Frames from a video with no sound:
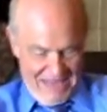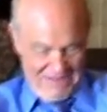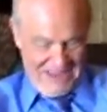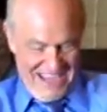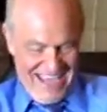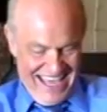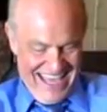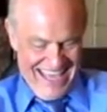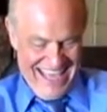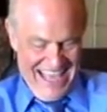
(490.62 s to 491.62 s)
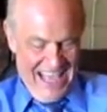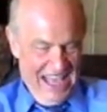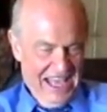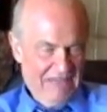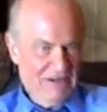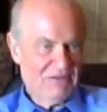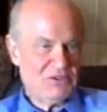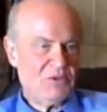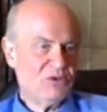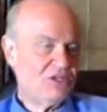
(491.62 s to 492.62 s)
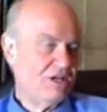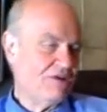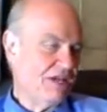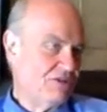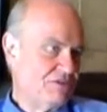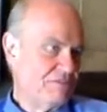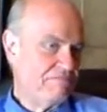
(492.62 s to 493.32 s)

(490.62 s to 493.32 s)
I've never smoked cigarettes.